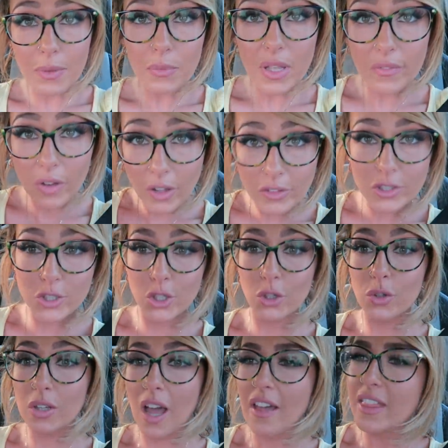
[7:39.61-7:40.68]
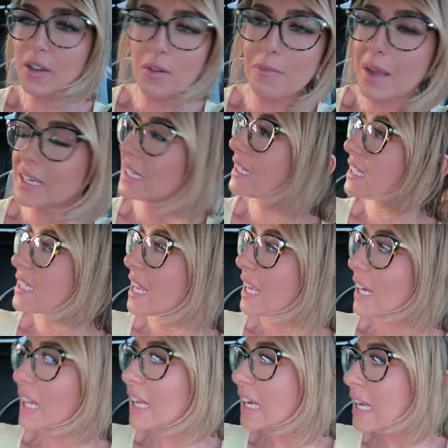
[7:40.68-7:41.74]
We have all the junk. I think we might need to
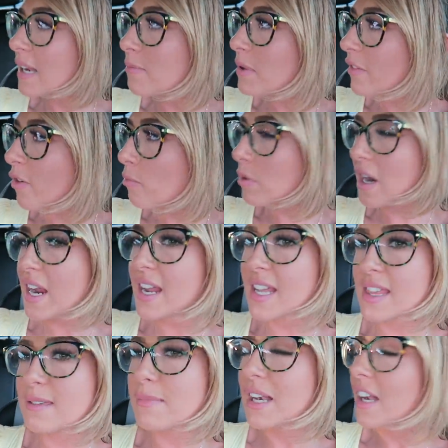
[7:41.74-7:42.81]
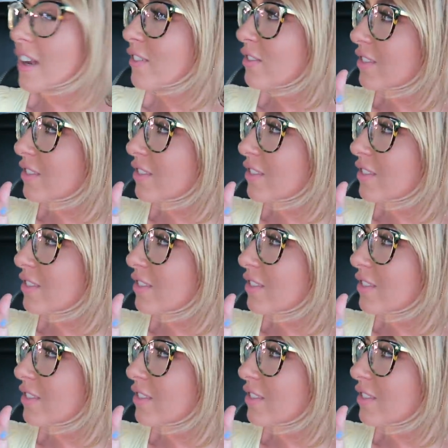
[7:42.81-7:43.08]
take like a little bit of a break in the middle